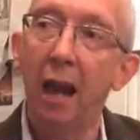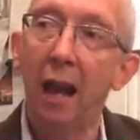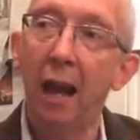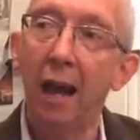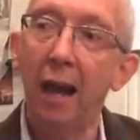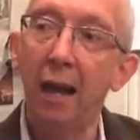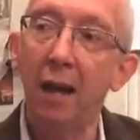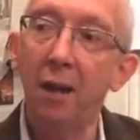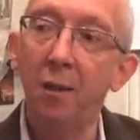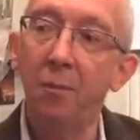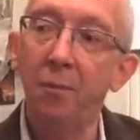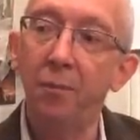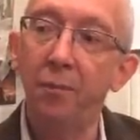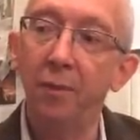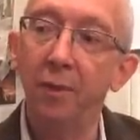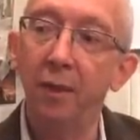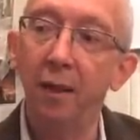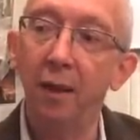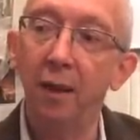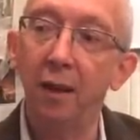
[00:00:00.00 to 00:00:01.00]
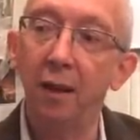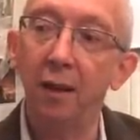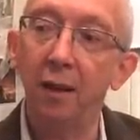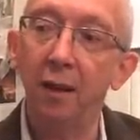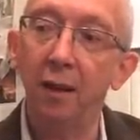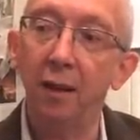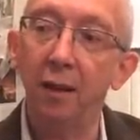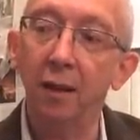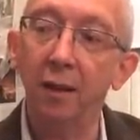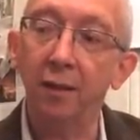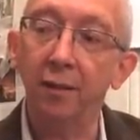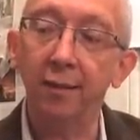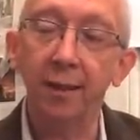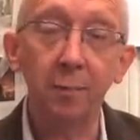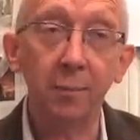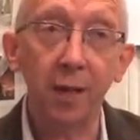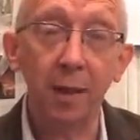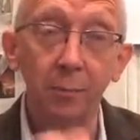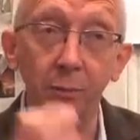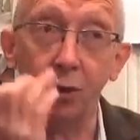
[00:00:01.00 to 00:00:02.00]
Because um,
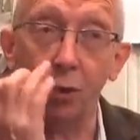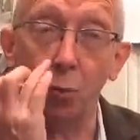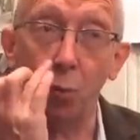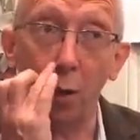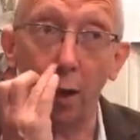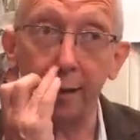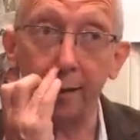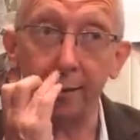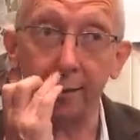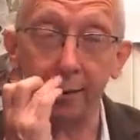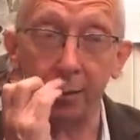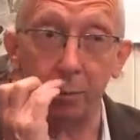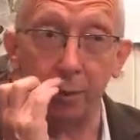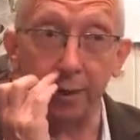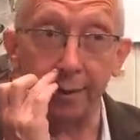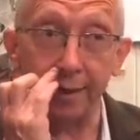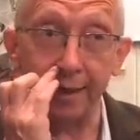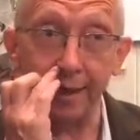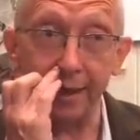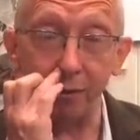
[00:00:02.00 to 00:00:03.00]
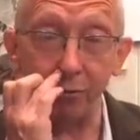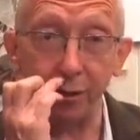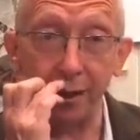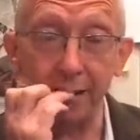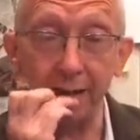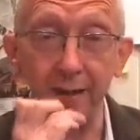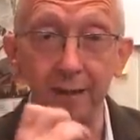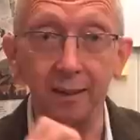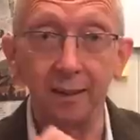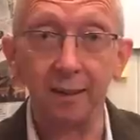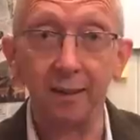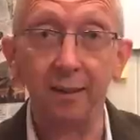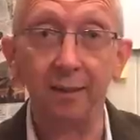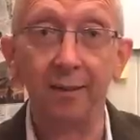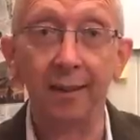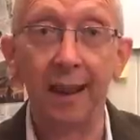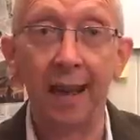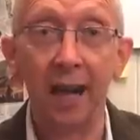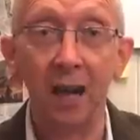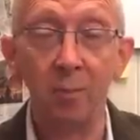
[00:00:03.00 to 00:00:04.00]
sometimes you wonder with
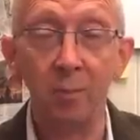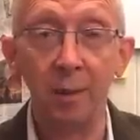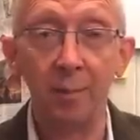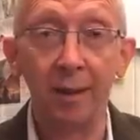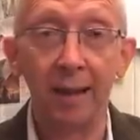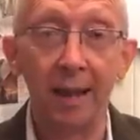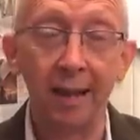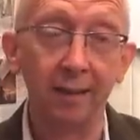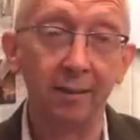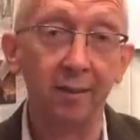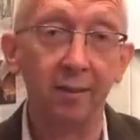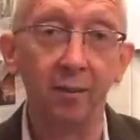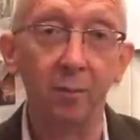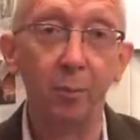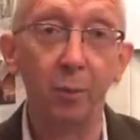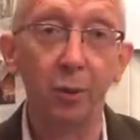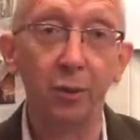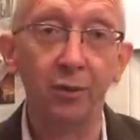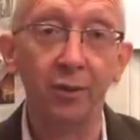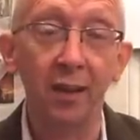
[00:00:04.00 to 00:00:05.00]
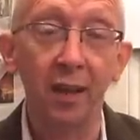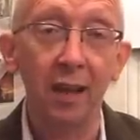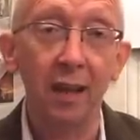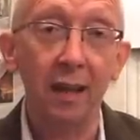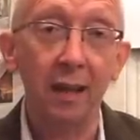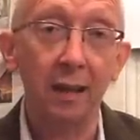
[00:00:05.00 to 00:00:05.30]
e-readers and how people access books,